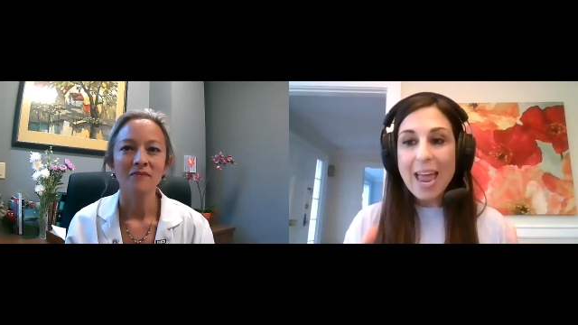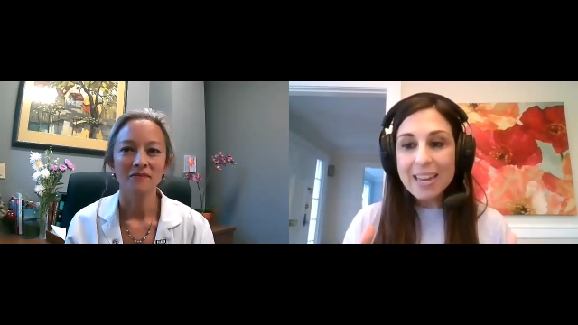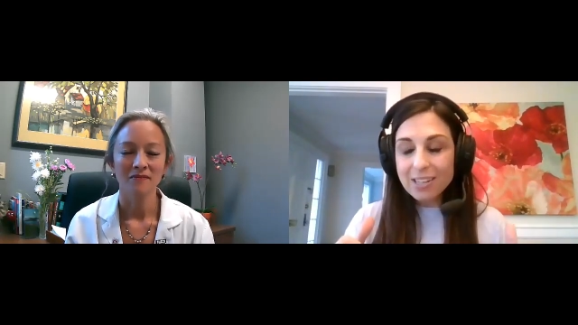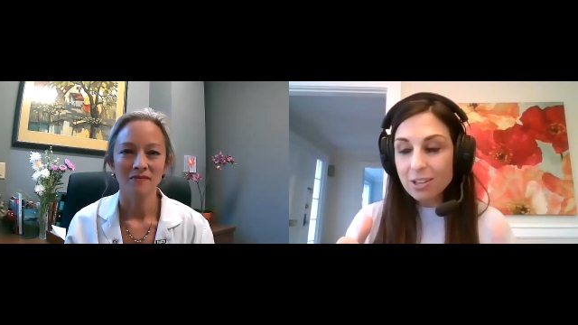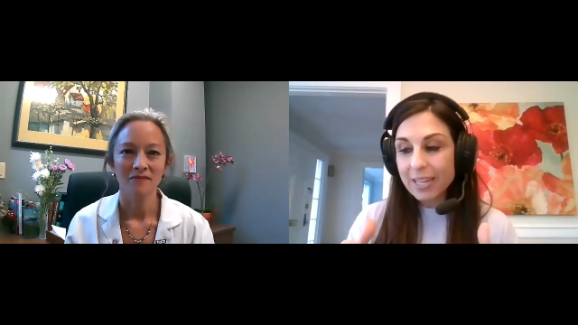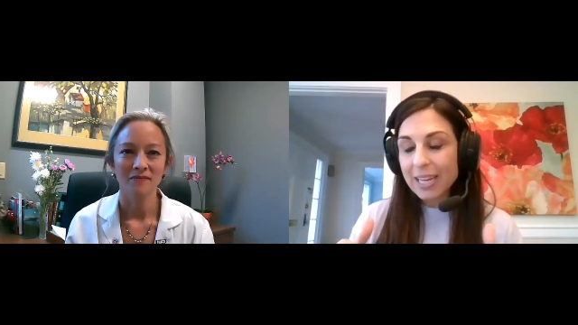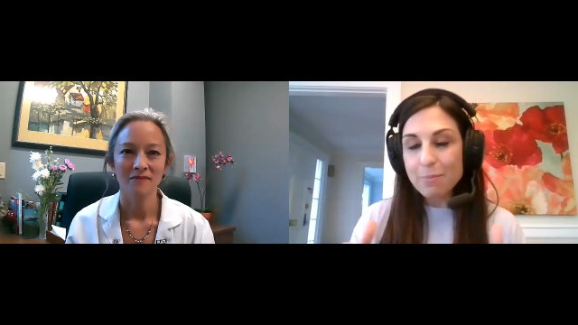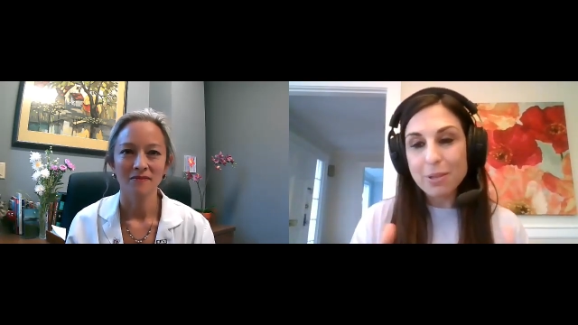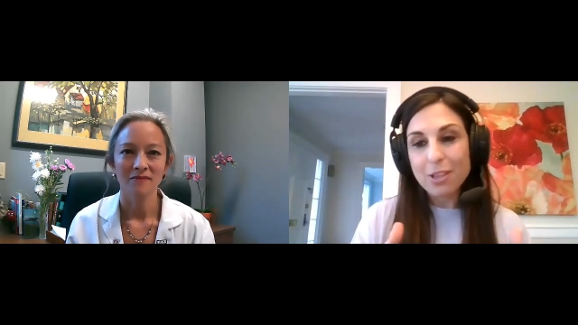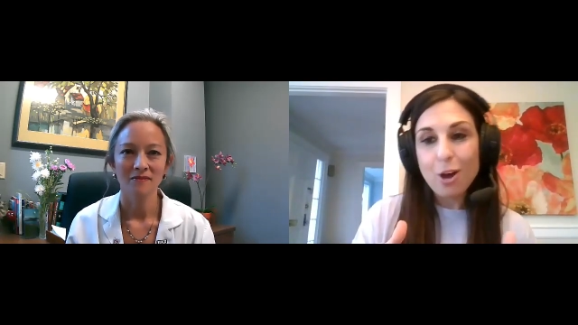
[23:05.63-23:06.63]
Speaker 1: and I'll link
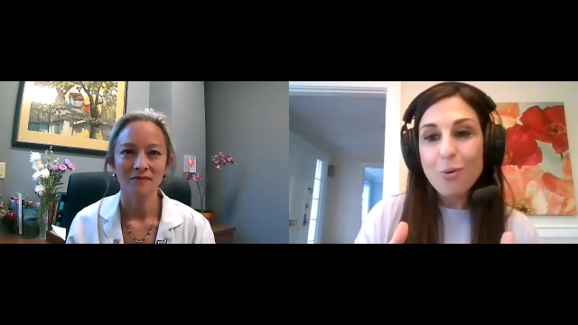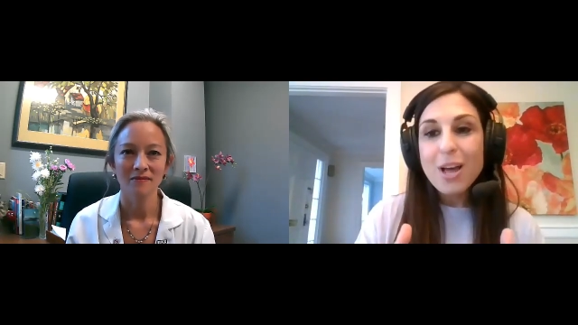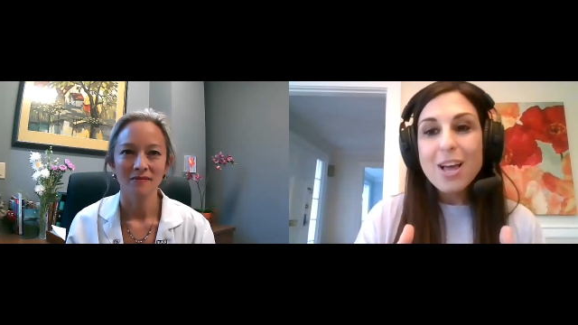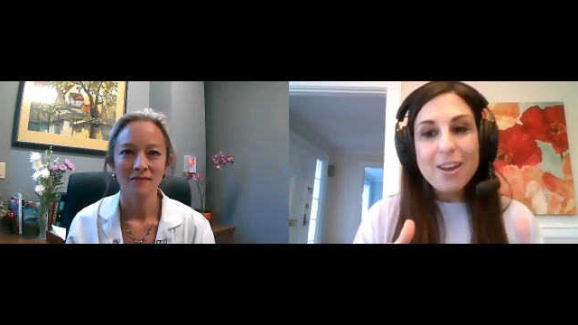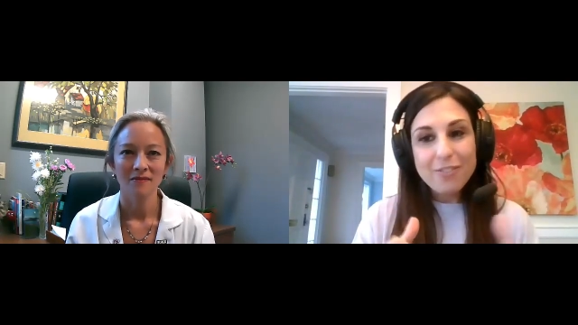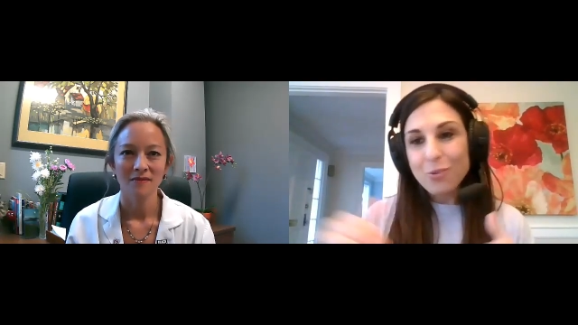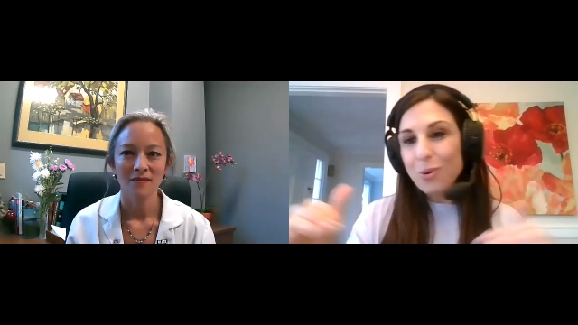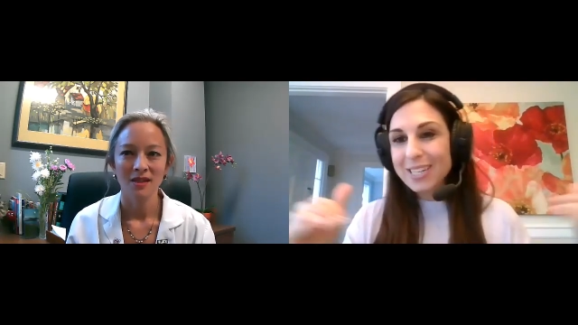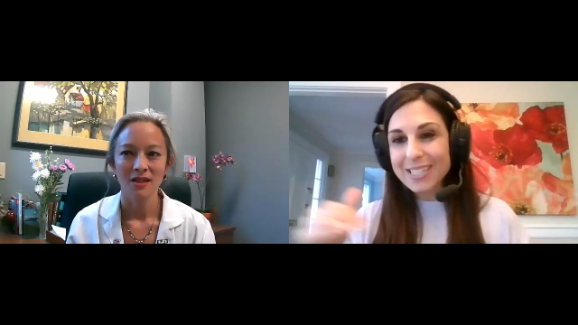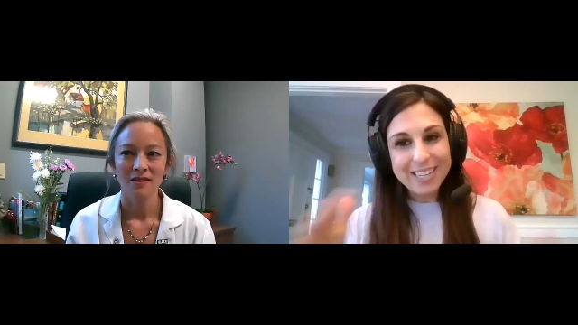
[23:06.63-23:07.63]
it below if you
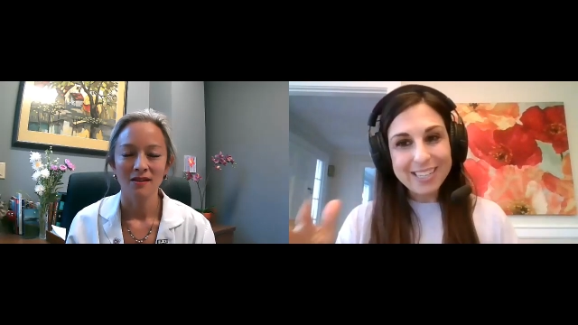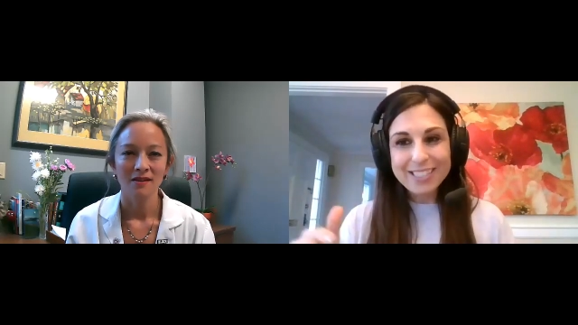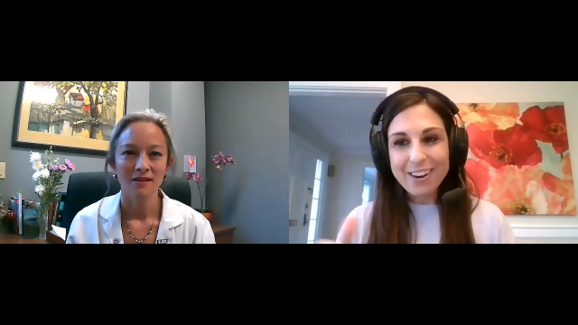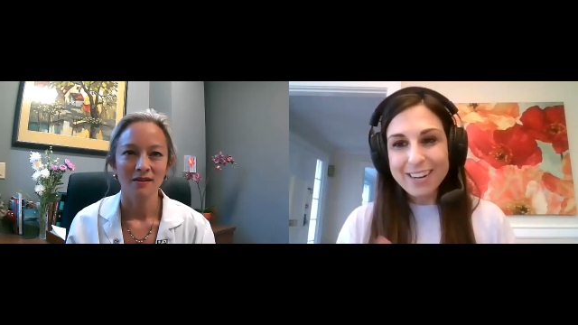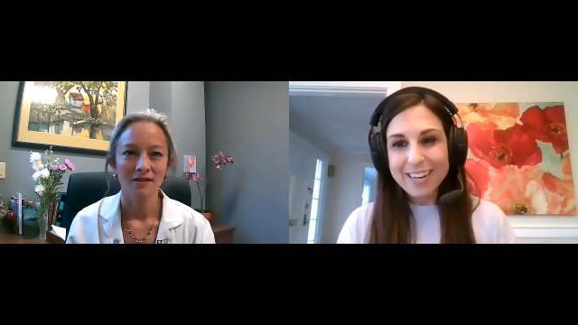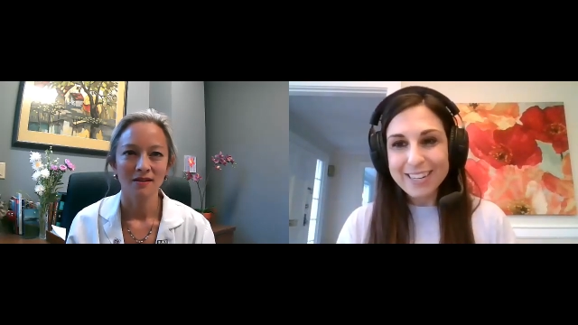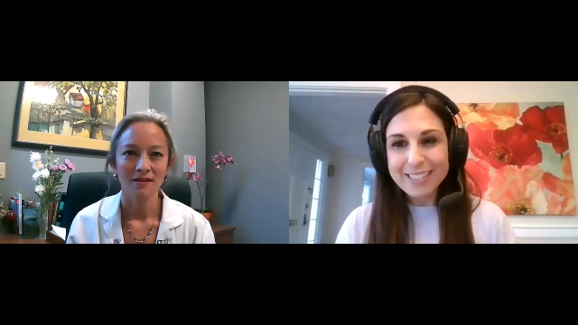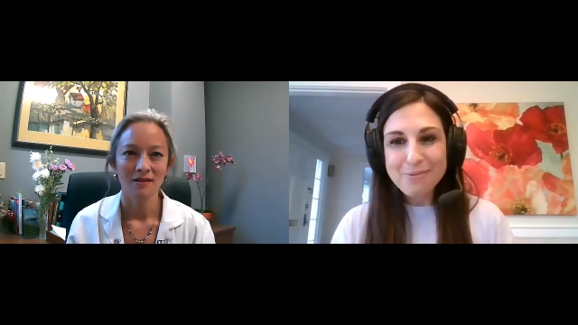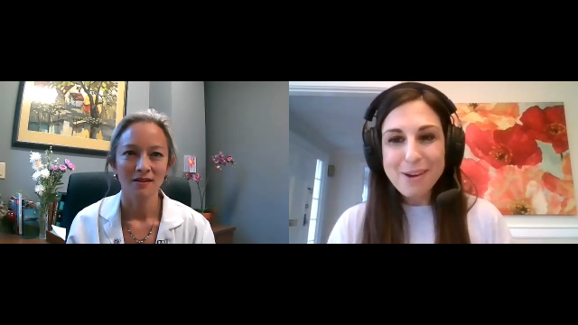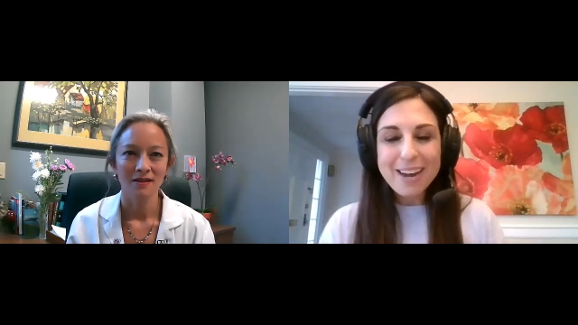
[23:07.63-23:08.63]
want to see us talking
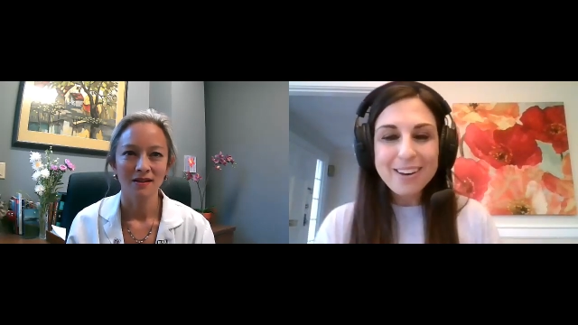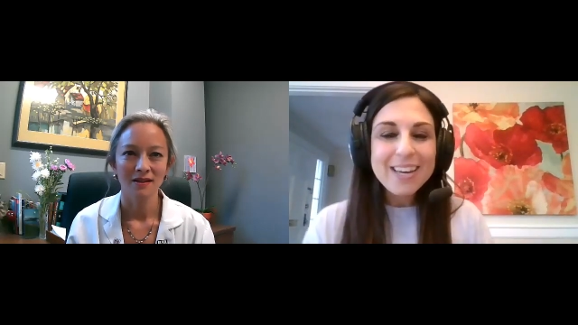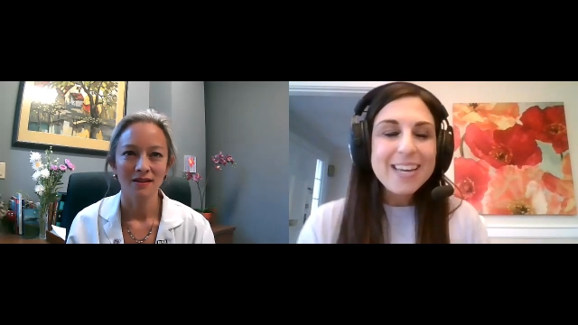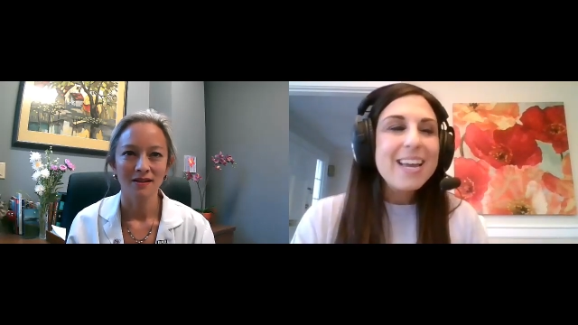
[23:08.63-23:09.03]
as well.